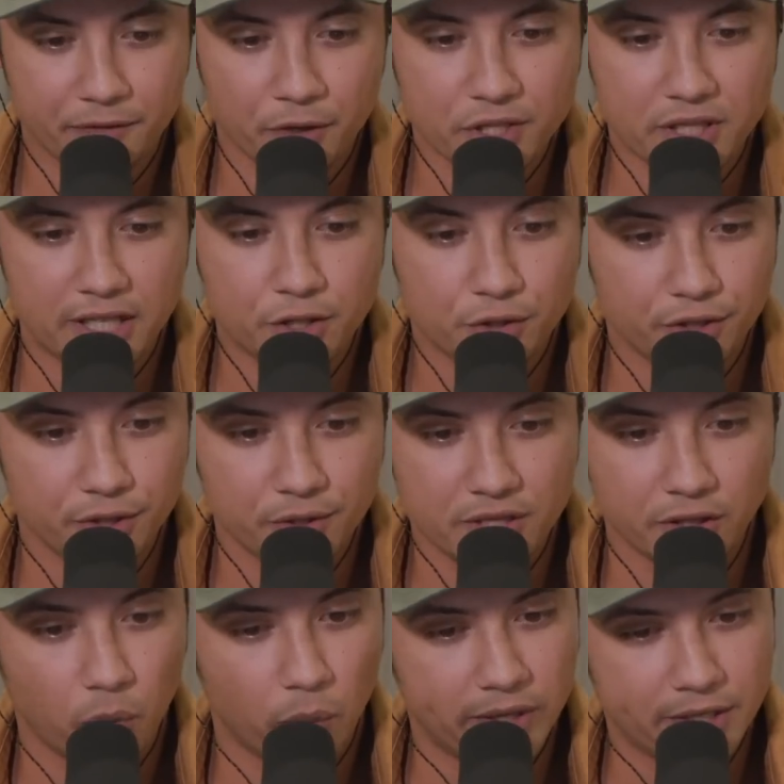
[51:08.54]
first introduced
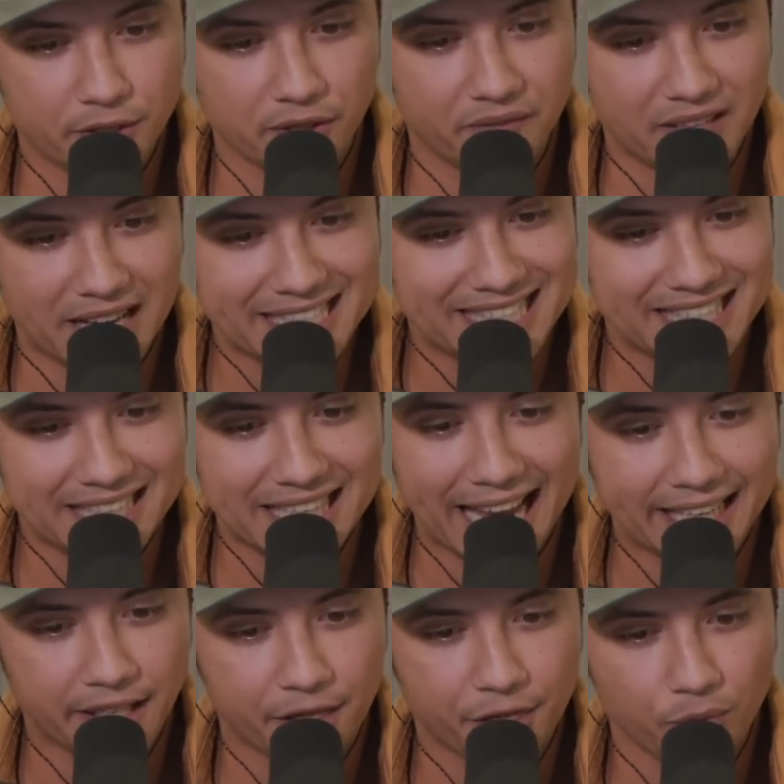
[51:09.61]
in the winter of
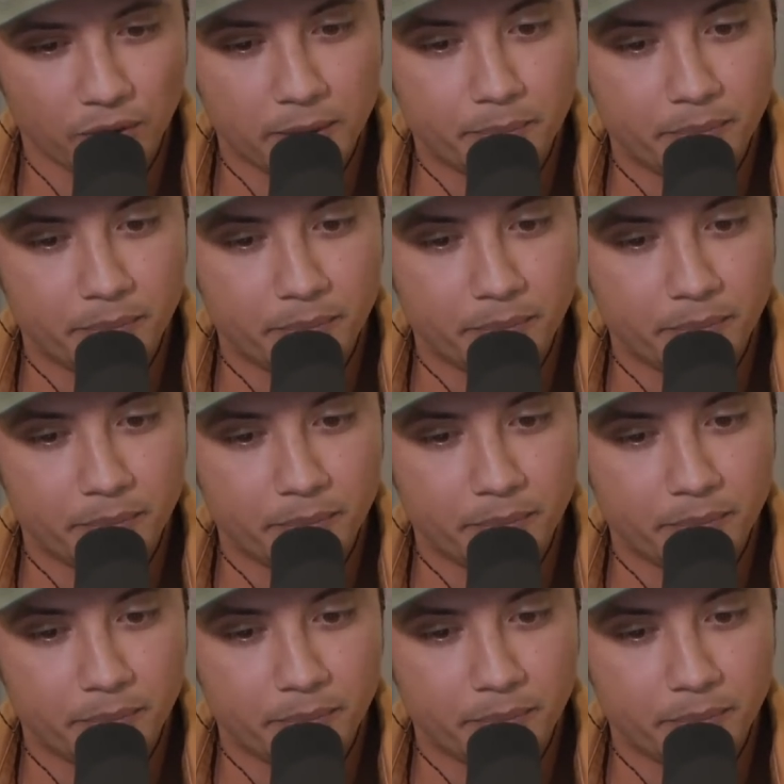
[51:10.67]
1983.